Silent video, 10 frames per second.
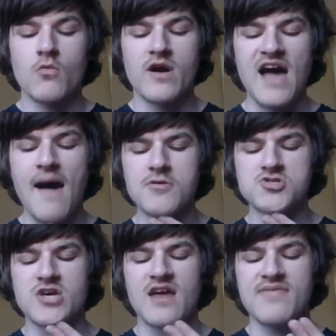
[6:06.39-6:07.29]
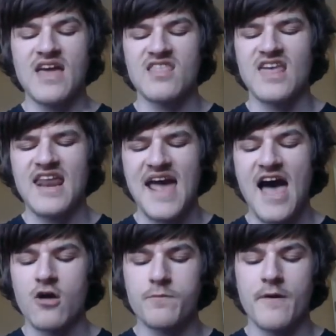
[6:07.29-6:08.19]
where Kyle Busch led on the inside and
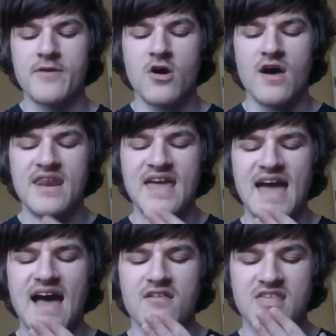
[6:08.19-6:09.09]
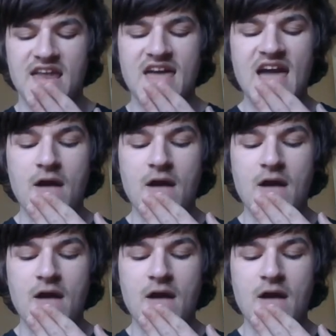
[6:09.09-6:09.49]
Alex Bowman on the outside.